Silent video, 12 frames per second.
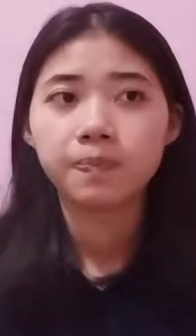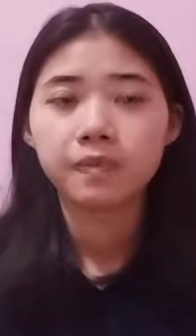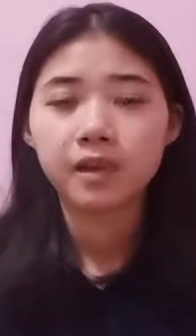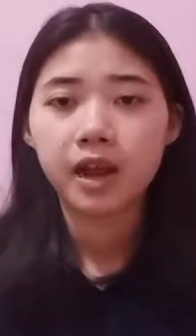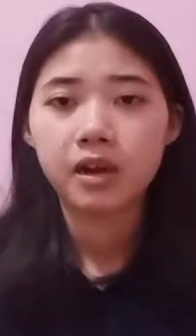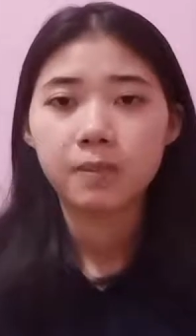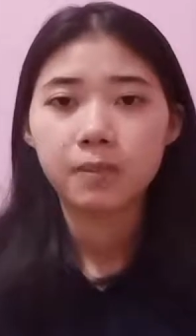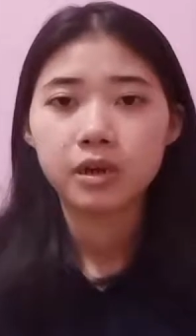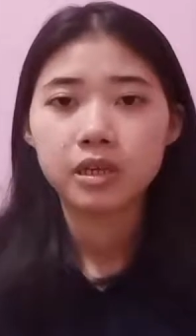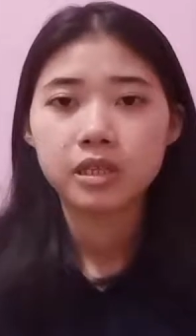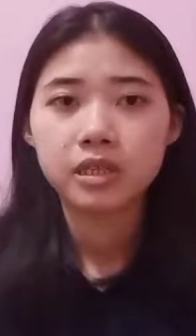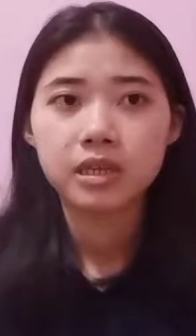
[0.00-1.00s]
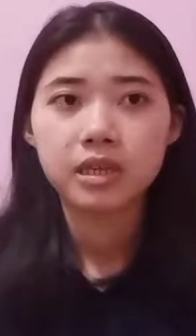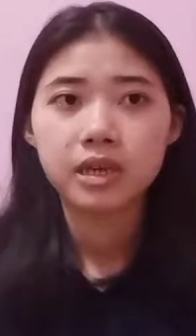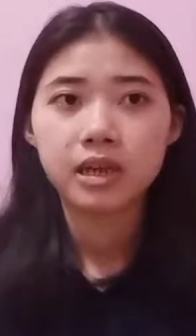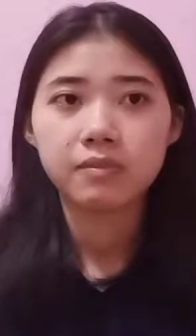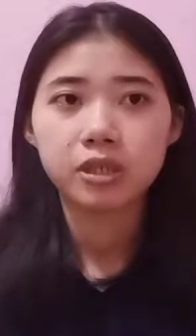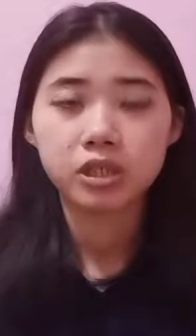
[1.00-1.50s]
current
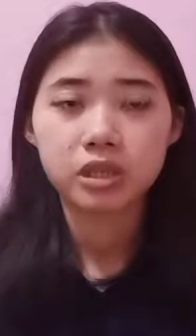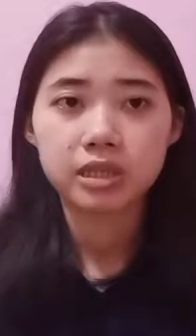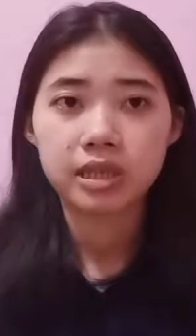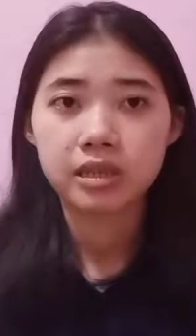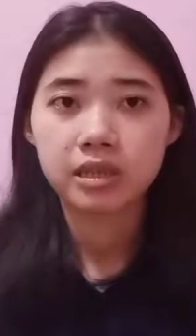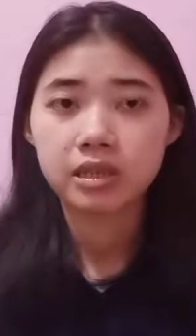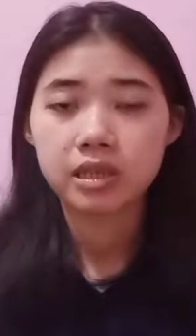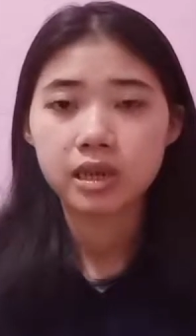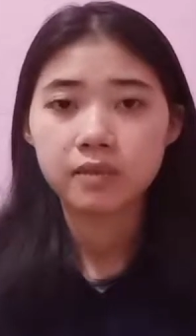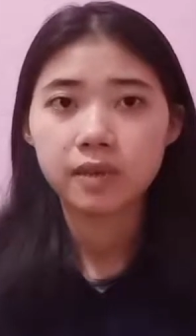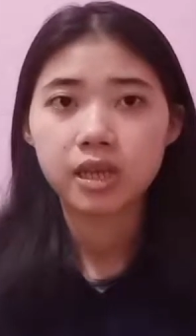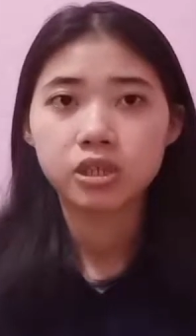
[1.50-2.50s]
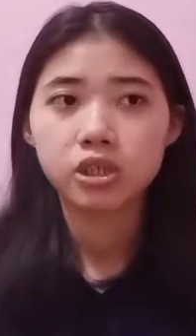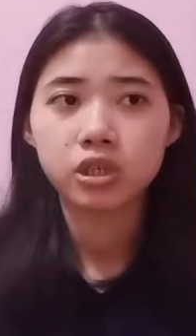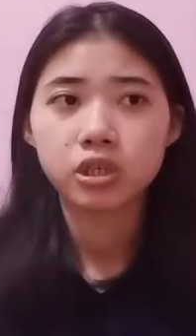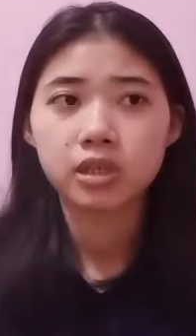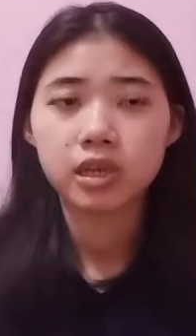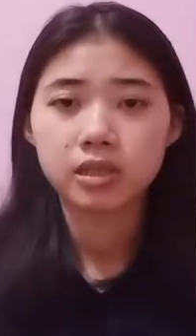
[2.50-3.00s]
policy emission standards and
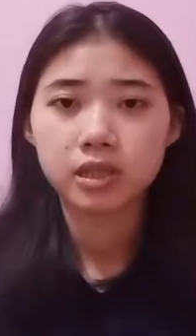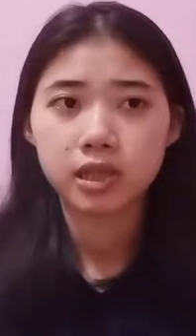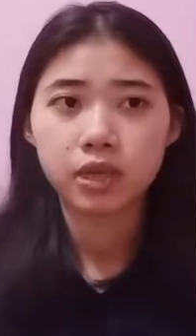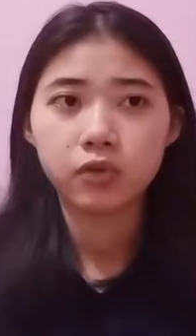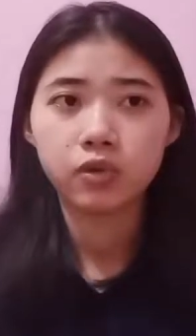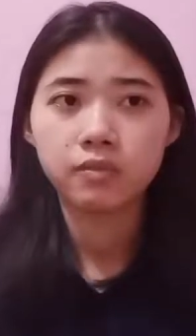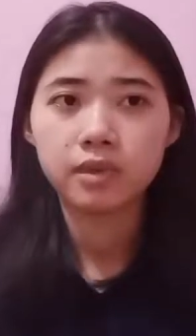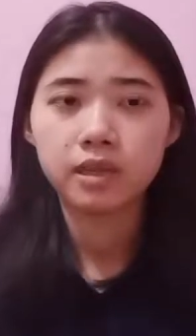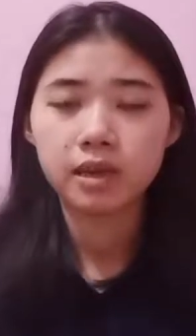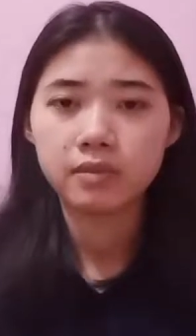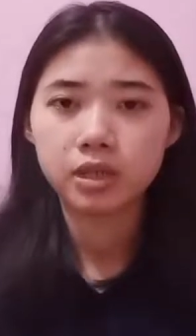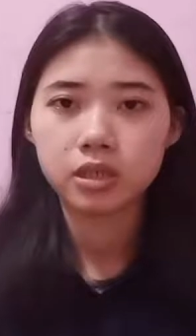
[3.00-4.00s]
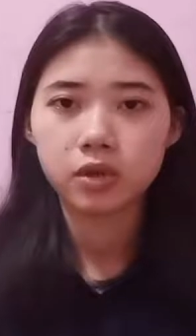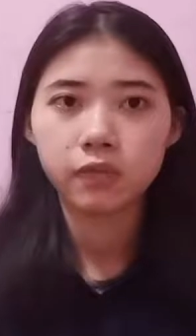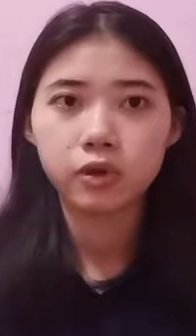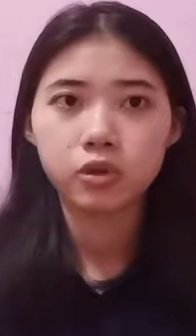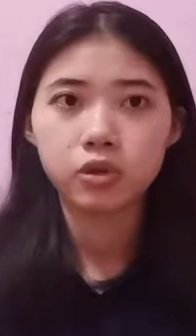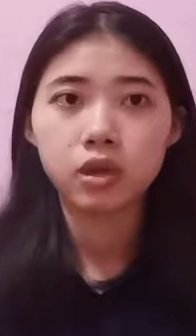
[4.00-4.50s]
ensure that the equipment emission
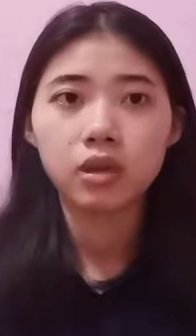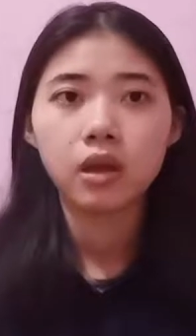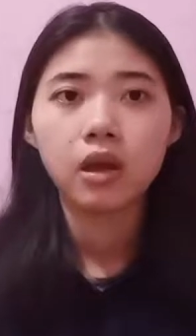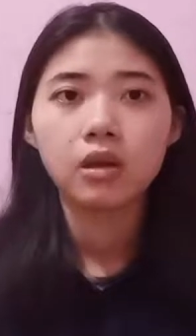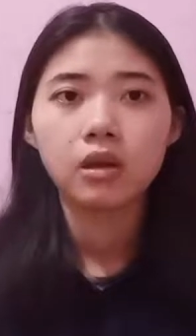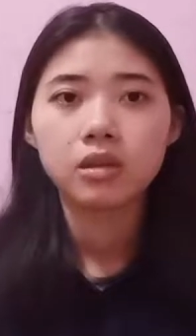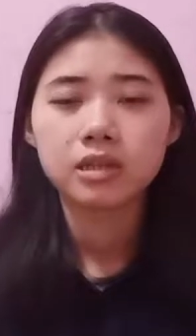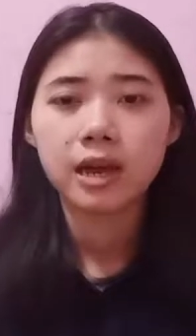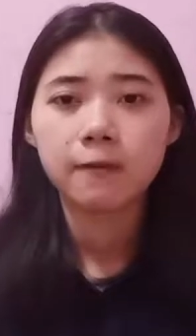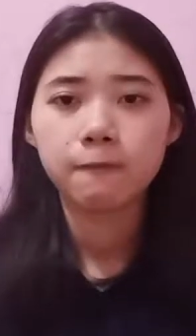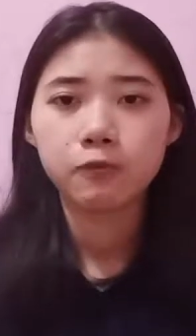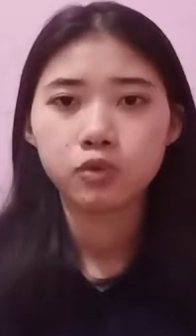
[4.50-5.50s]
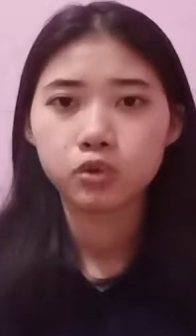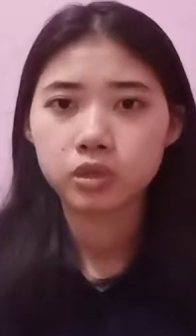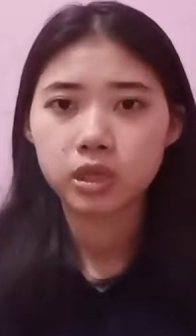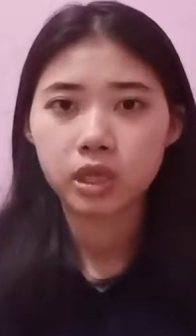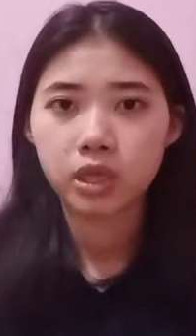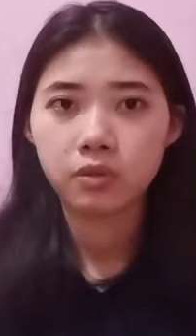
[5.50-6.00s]
will not cause harmful to
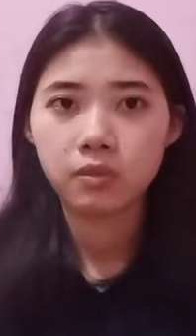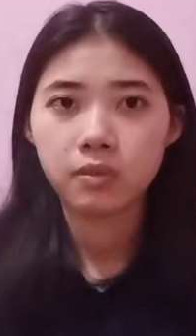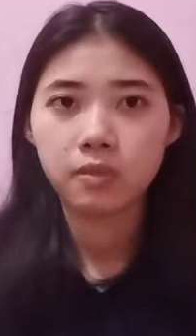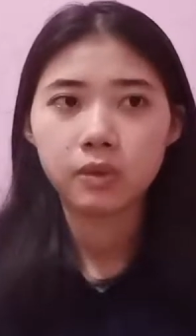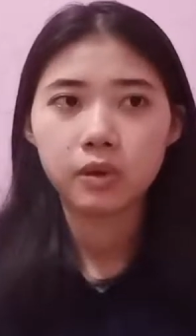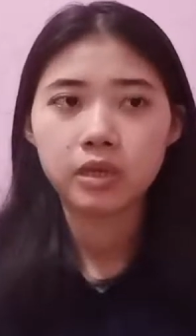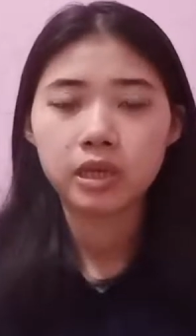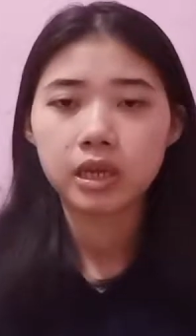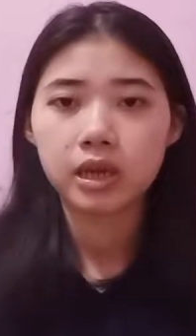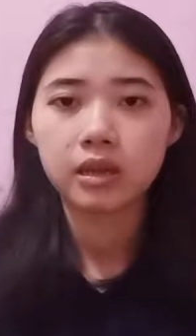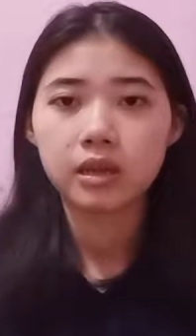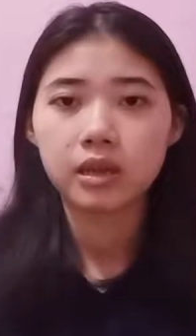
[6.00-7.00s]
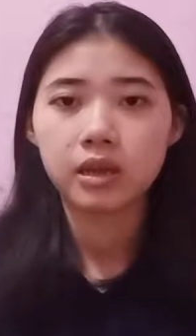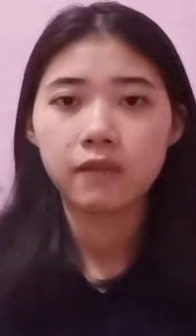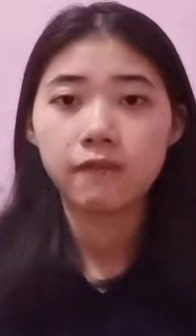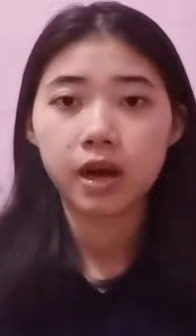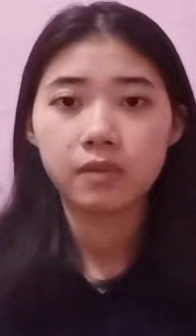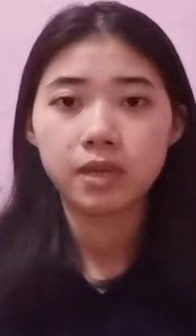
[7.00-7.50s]
the human body and the
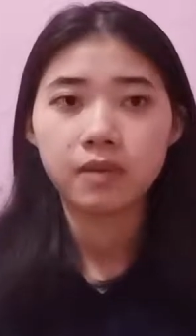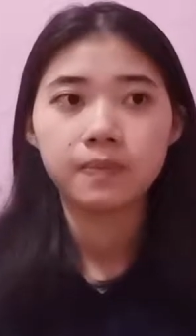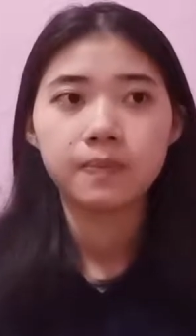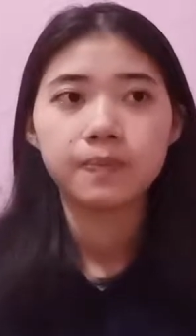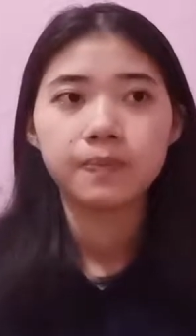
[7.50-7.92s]
environment.